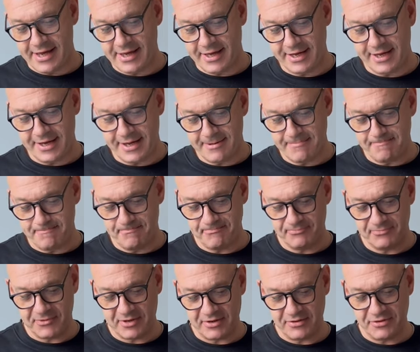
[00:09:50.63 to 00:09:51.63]
um,
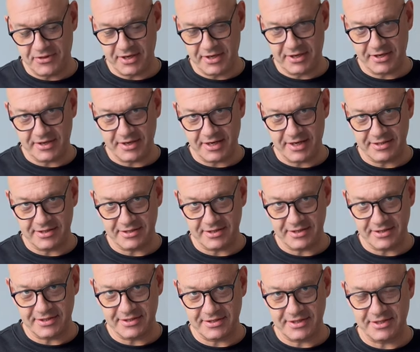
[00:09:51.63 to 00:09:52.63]
I think as I
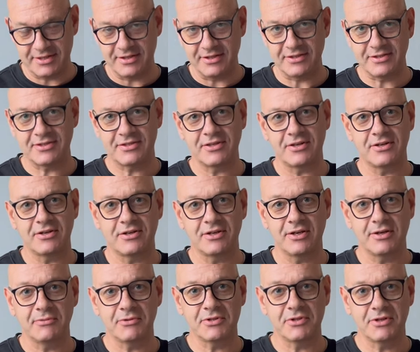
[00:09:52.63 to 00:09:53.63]
said at the start, I
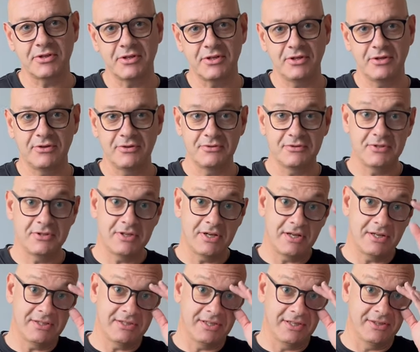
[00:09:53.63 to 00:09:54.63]
was going to use
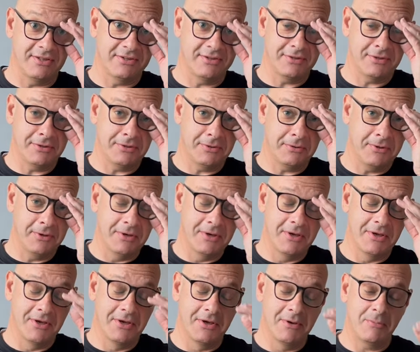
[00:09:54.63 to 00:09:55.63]
gelatin to
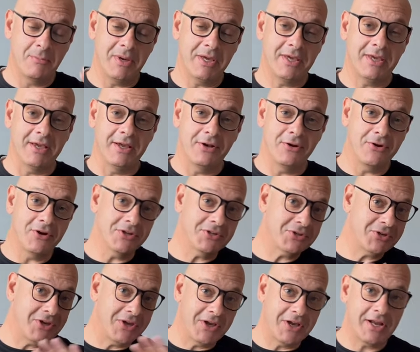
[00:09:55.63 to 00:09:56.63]
make it a
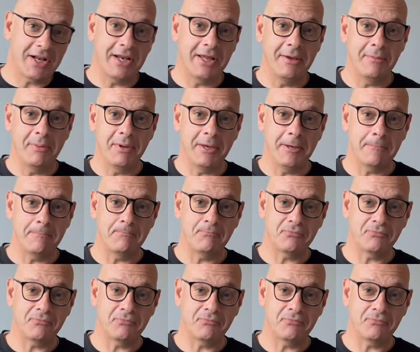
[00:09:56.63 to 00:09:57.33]
nice clear beer.